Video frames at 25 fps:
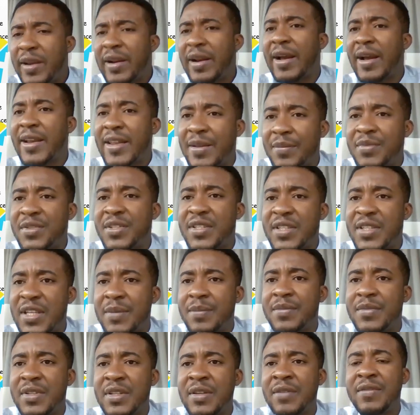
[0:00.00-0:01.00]

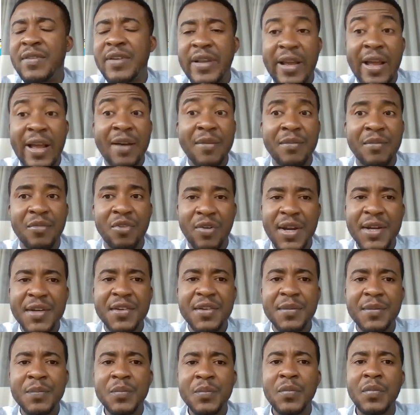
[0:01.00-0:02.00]
IMCM even come, right?
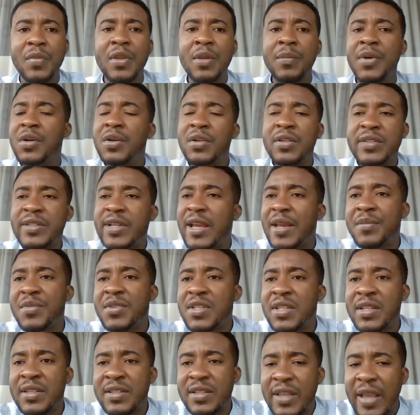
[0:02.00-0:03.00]
because
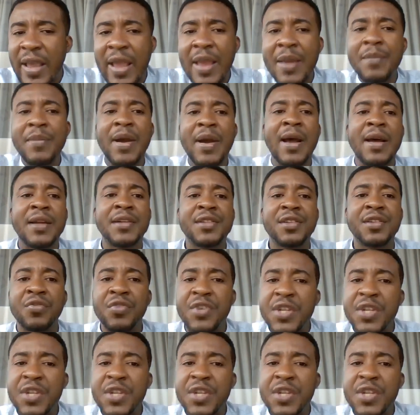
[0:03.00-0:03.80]
IMCS aim at